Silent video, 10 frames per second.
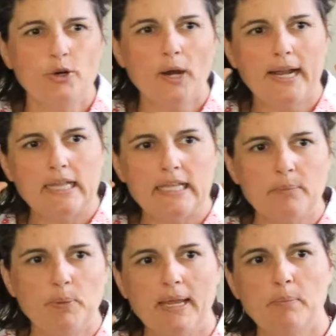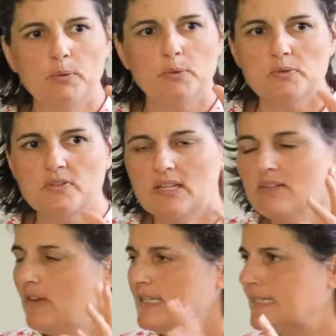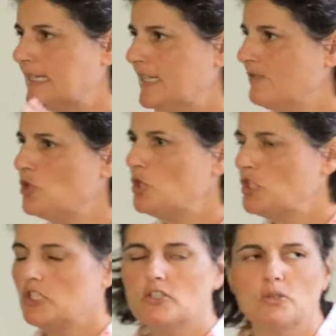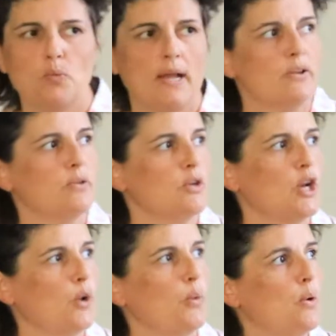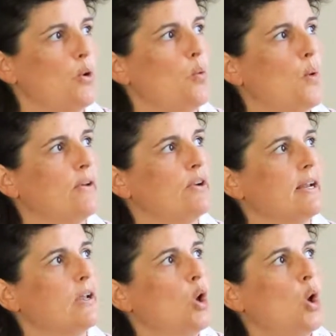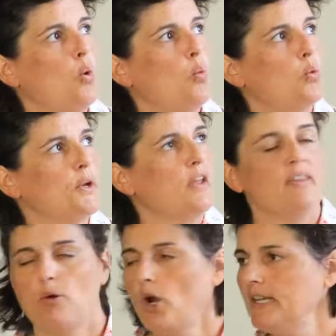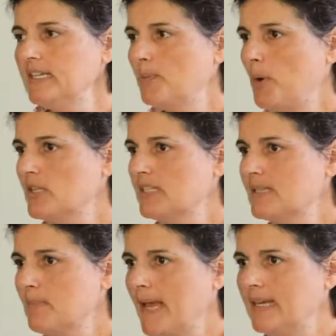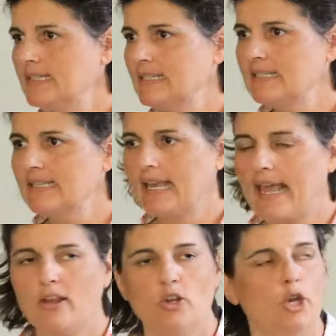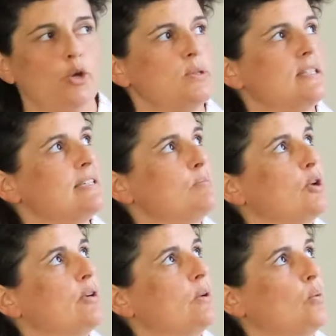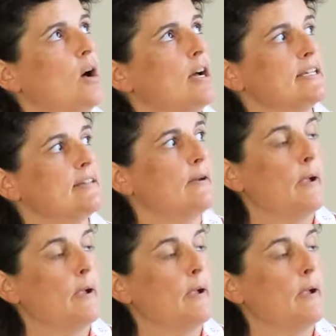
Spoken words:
crackling people's investigative juices, and we were all wondering, there were only deposits made into this account. Who was this Muriel White?